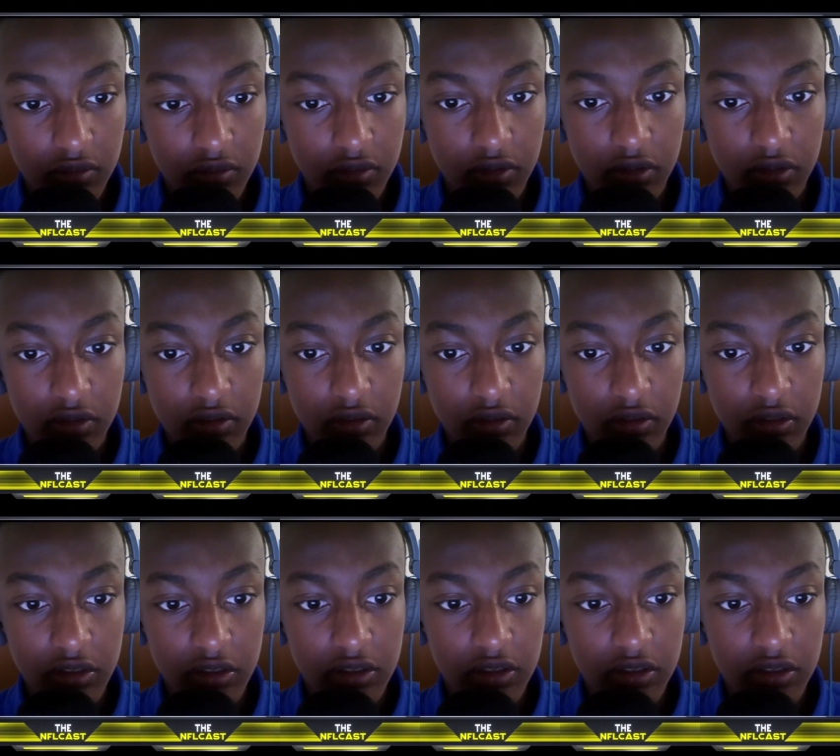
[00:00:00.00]
and
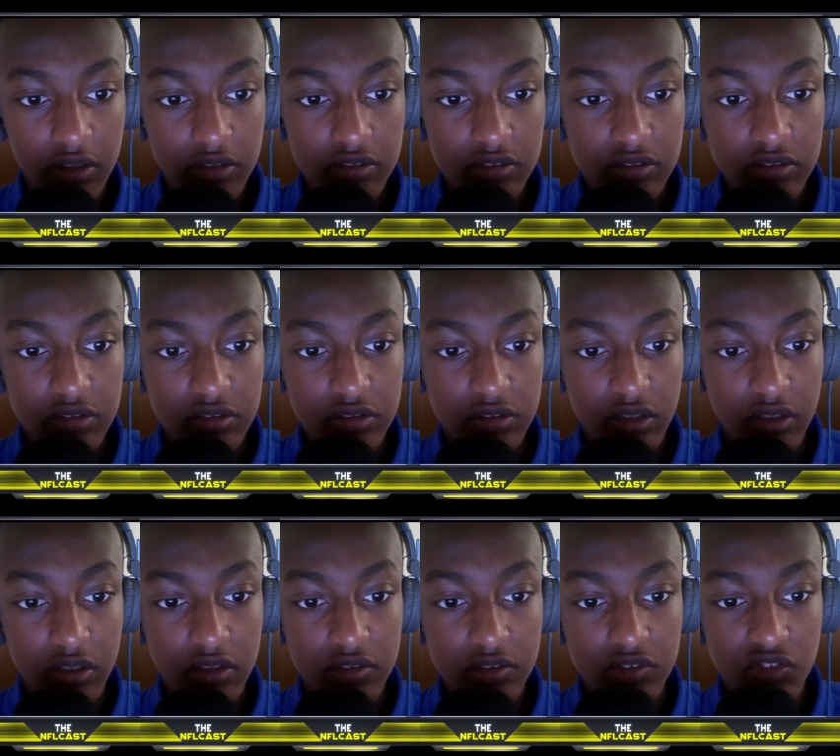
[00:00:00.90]
Atlanta gets the
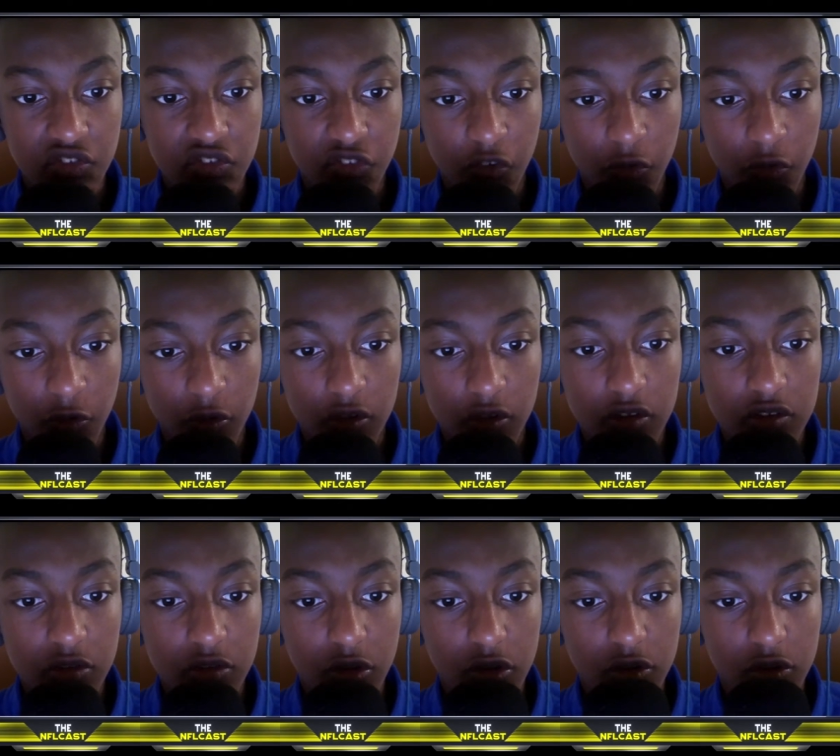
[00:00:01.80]
Titans four in
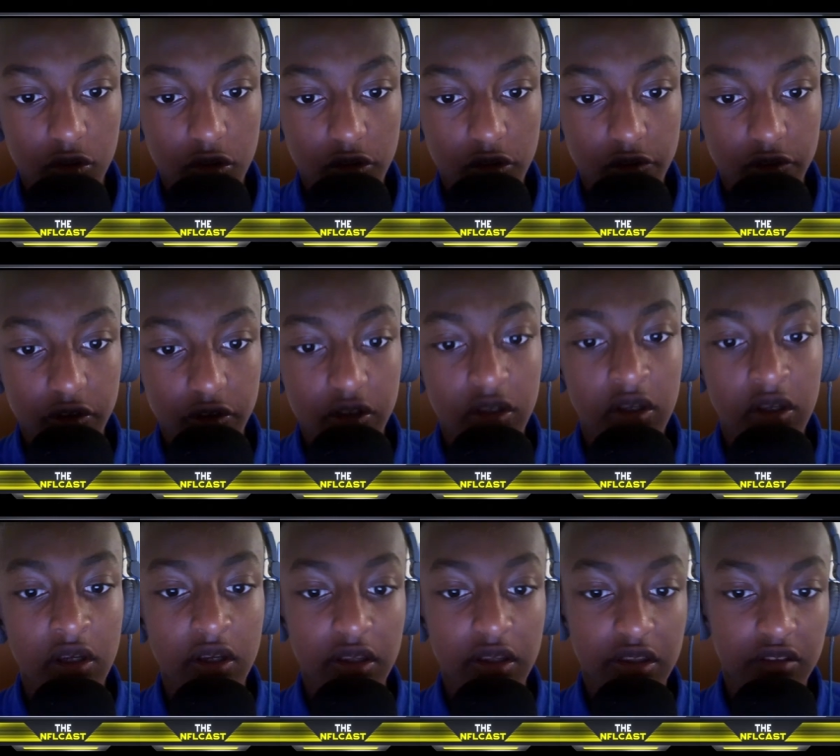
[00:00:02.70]
2023
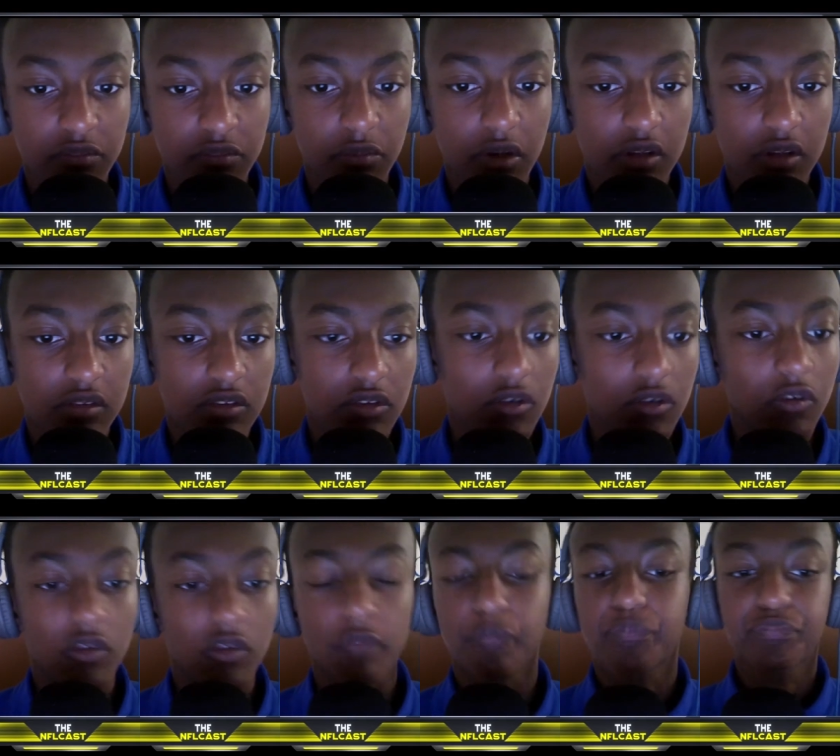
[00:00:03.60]
and give back their hold up.